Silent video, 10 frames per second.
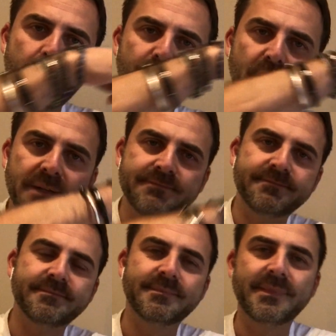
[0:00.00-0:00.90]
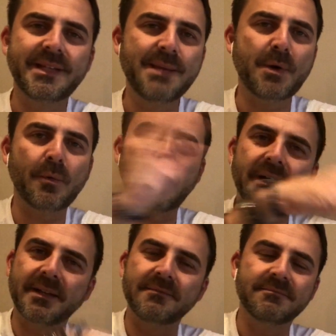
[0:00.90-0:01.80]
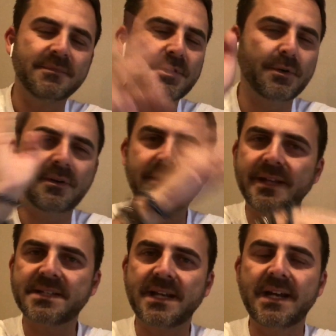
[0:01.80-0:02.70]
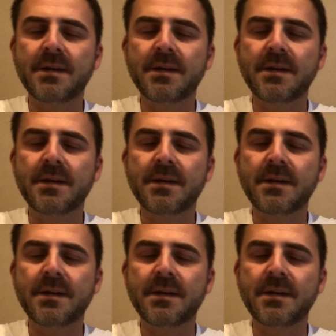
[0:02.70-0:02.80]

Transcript: move on. Keep on walking. Go to the next guy.